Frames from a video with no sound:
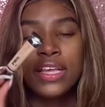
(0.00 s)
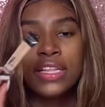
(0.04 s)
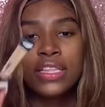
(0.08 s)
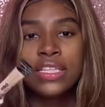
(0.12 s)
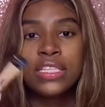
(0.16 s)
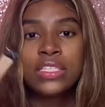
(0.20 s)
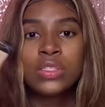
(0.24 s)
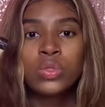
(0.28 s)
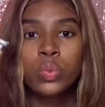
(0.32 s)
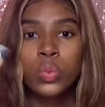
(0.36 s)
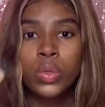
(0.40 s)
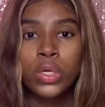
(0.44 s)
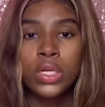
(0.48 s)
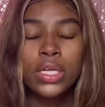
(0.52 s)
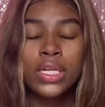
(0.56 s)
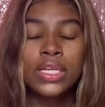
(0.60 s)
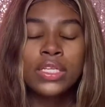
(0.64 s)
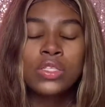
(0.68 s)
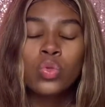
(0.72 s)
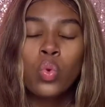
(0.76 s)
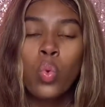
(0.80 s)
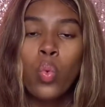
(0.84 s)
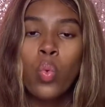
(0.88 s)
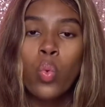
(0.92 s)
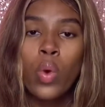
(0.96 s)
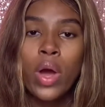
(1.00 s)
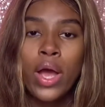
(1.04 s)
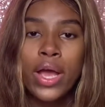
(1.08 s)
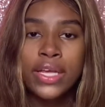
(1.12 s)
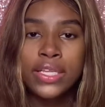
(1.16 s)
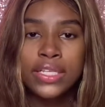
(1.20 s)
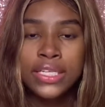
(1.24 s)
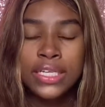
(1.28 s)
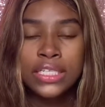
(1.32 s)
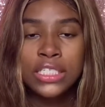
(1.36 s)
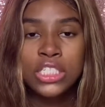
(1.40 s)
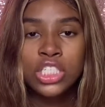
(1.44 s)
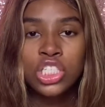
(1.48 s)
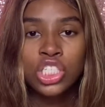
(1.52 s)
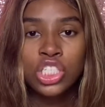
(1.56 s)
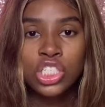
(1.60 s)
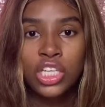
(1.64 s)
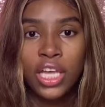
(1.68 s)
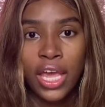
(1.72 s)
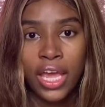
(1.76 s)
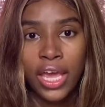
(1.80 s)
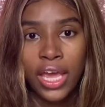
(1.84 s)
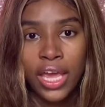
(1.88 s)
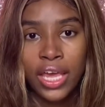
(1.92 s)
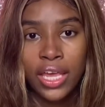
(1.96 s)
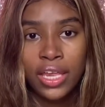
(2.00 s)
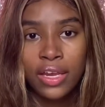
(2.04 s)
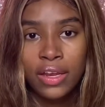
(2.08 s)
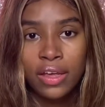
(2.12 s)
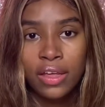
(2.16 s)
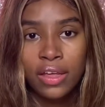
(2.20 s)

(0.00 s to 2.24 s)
this one is the whitest shade